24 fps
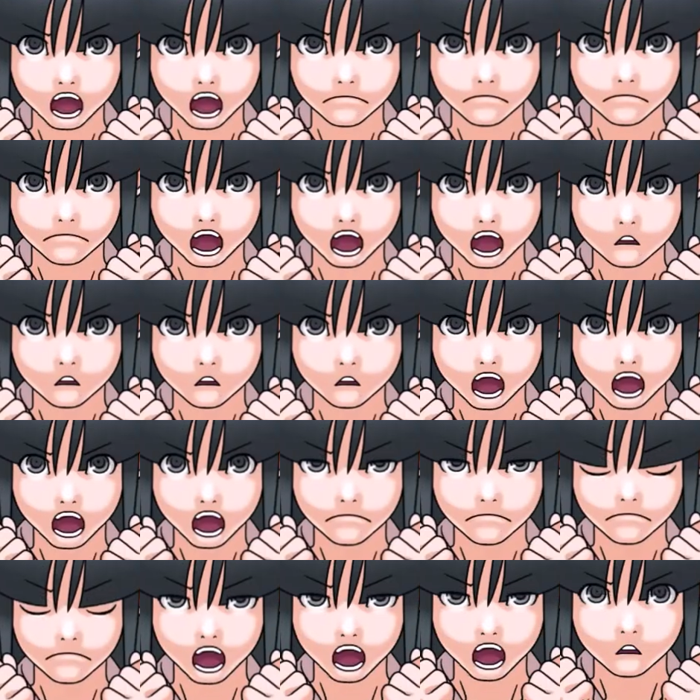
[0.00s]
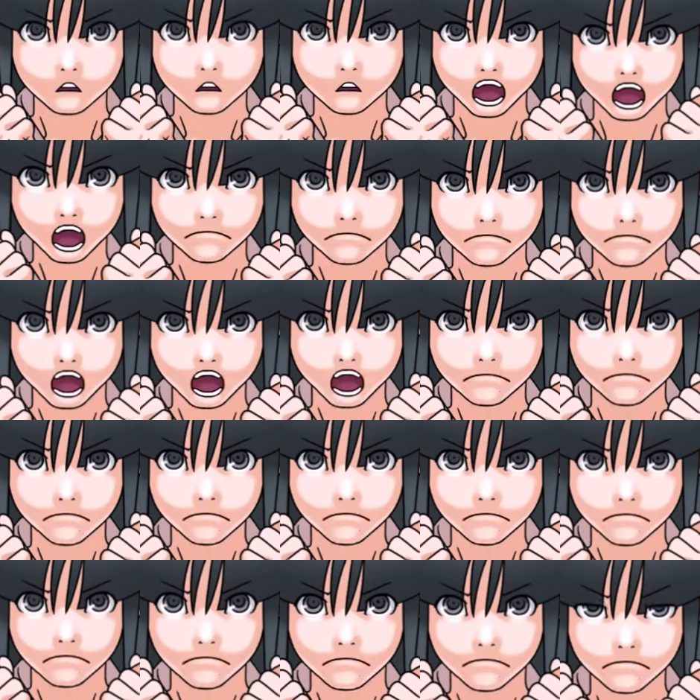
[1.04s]
But the trick Pearly showed
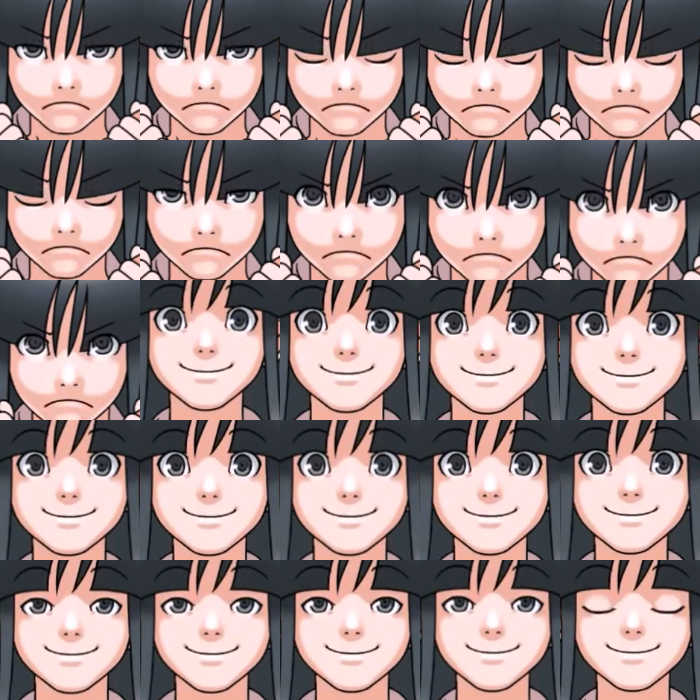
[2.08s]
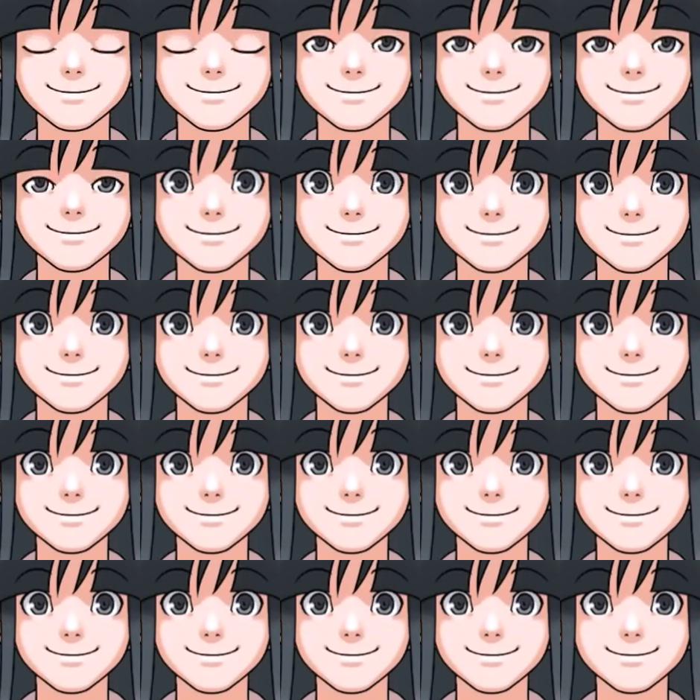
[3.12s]
me was incredible. Pearls